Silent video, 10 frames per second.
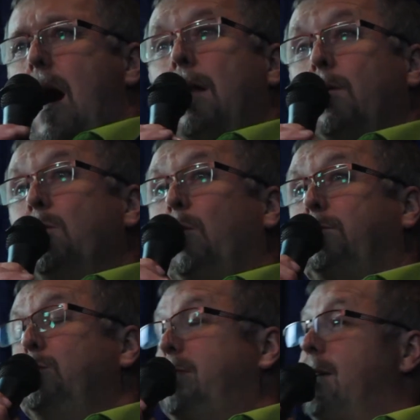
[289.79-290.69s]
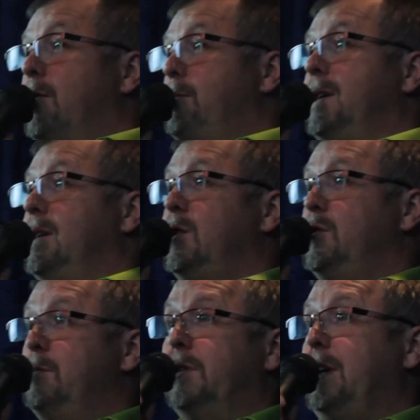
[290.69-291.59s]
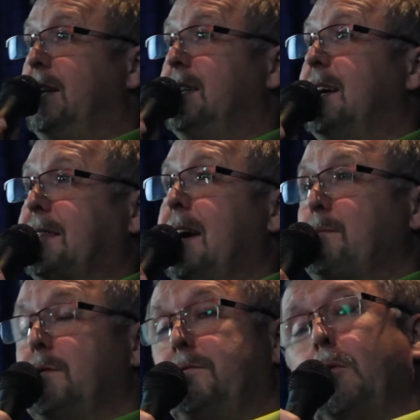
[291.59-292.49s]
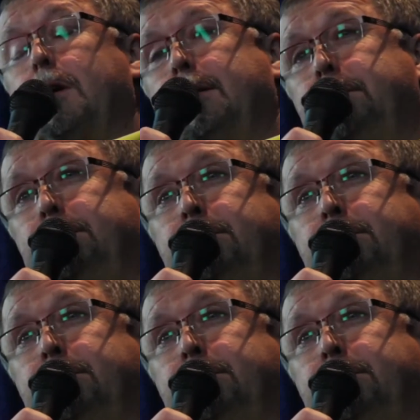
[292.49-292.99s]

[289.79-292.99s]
I don't know if you've ever been humiliated like that before,